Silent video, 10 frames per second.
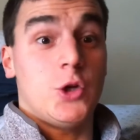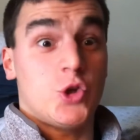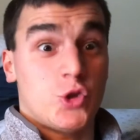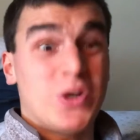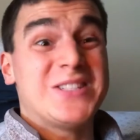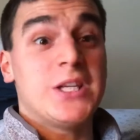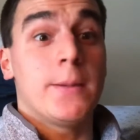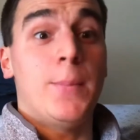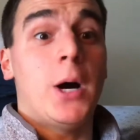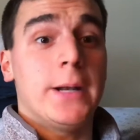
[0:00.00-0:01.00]
you're stressing
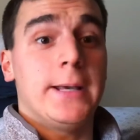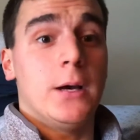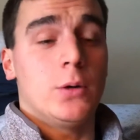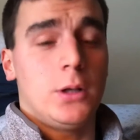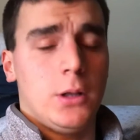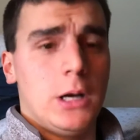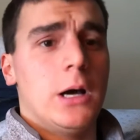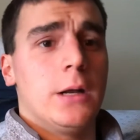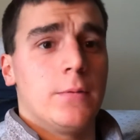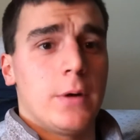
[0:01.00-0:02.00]
your body out a
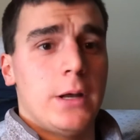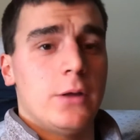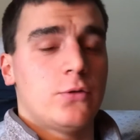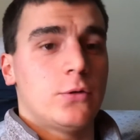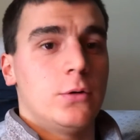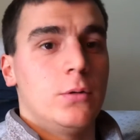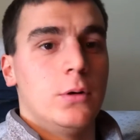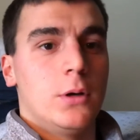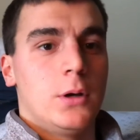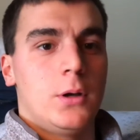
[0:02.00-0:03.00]
lot, right? So
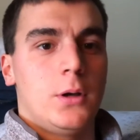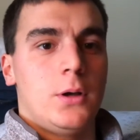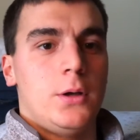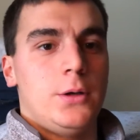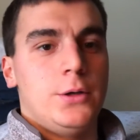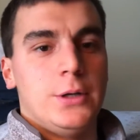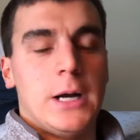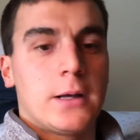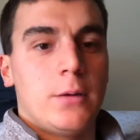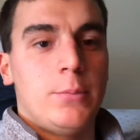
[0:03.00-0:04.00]
you're
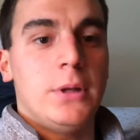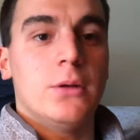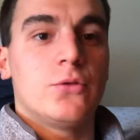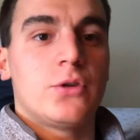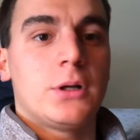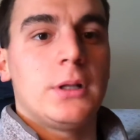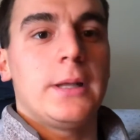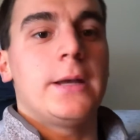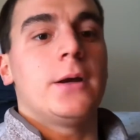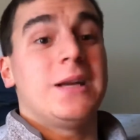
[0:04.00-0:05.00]
not going to be as
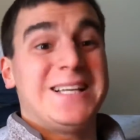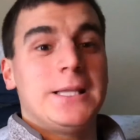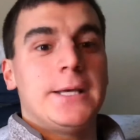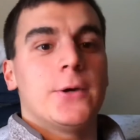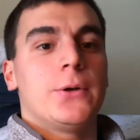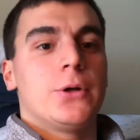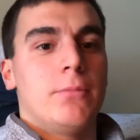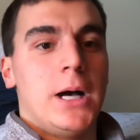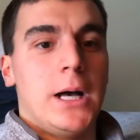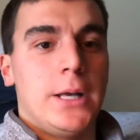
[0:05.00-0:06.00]
clear clear in your
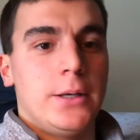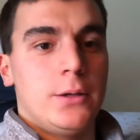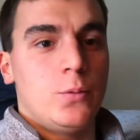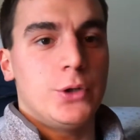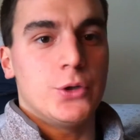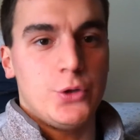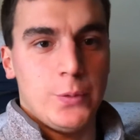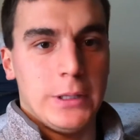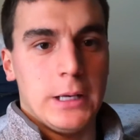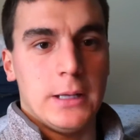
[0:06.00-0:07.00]
mind when you're
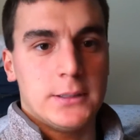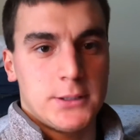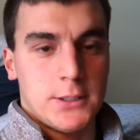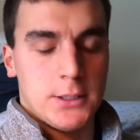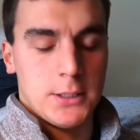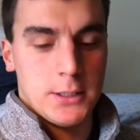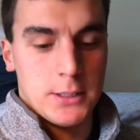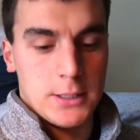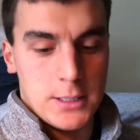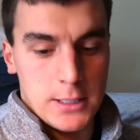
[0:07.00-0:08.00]
doing that.
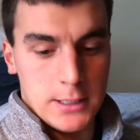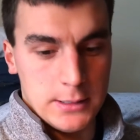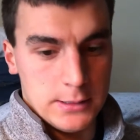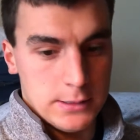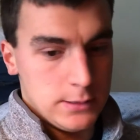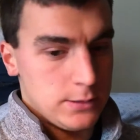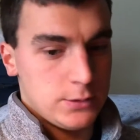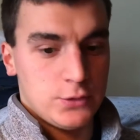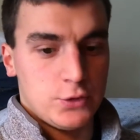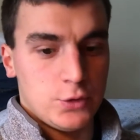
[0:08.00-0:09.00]
Uh,
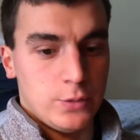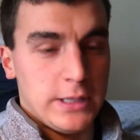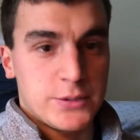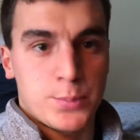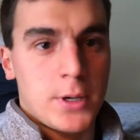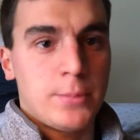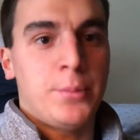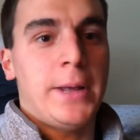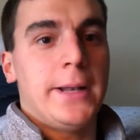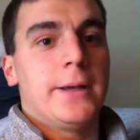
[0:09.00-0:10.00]
so that's
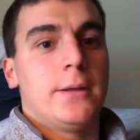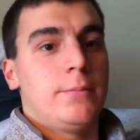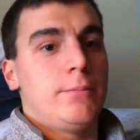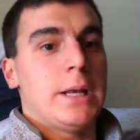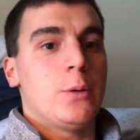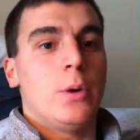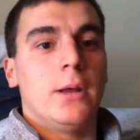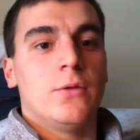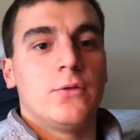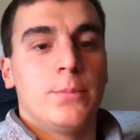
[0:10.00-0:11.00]
problematic in many
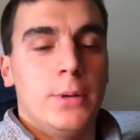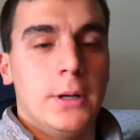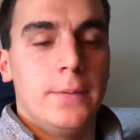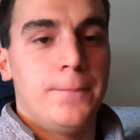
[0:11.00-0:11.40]
ways. But